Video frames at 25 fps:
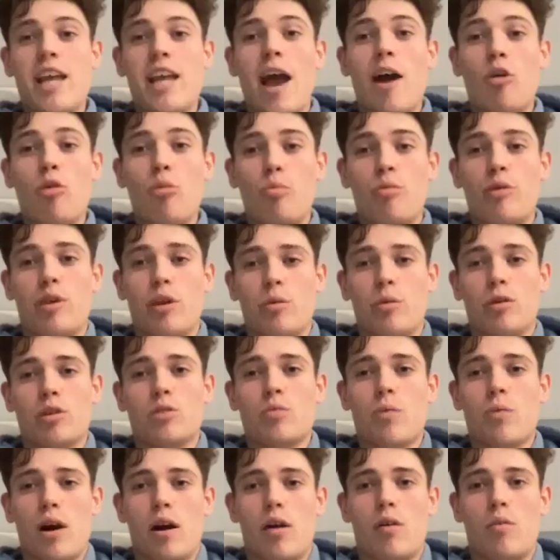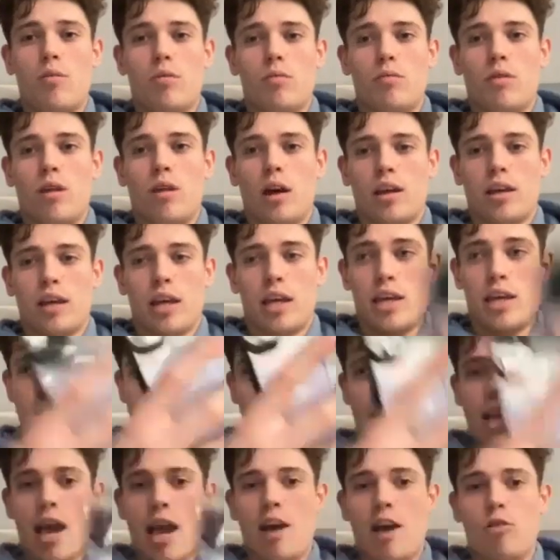help you as well. Like
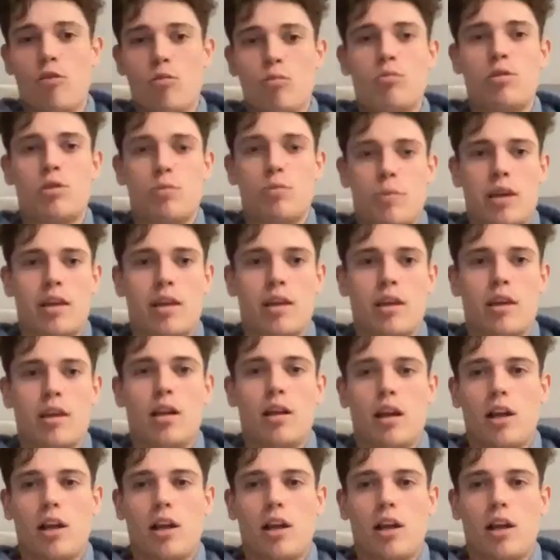Izzy helps me.